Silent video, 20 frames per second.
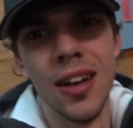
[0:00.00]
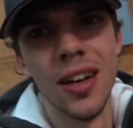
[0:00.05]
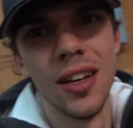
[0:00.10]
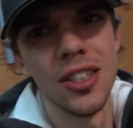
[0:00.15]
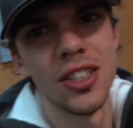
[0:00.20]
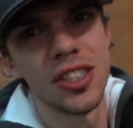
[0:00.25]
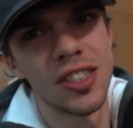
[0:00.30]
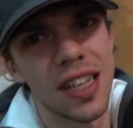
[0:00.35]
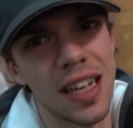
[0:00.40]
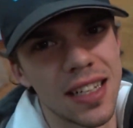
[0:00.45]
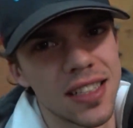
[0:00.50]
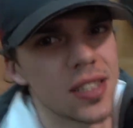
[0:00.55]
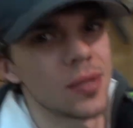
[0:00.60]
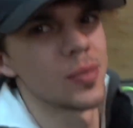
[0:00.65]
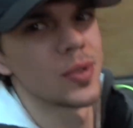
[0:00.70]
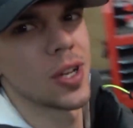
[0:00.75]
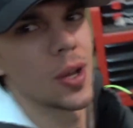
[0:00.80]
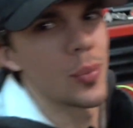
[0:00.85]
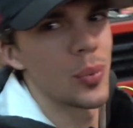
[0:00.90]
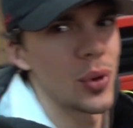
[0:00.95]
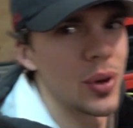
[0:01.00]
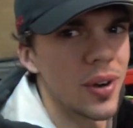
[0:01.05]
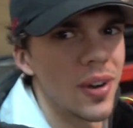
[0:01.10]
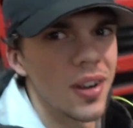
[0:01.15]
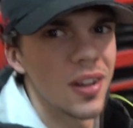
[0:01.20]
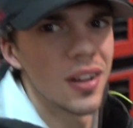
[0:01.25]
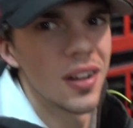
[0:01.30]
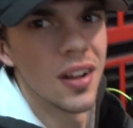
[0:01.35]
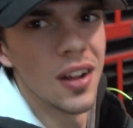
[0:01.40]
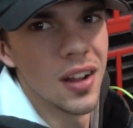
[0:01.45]
just had some supper.
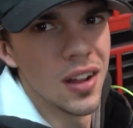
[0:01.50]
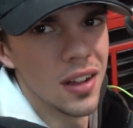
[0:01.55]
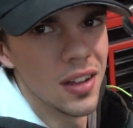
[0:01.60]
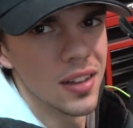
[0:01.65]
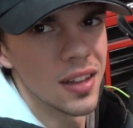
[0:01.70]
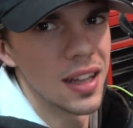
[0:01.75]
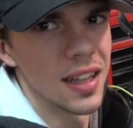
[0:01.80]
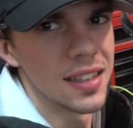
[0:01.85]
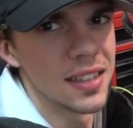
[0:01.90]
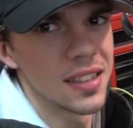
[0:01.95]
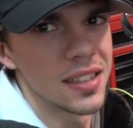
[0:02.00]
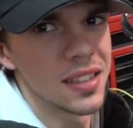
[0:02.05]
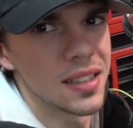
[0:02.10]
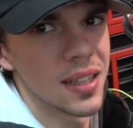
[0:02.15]
Let's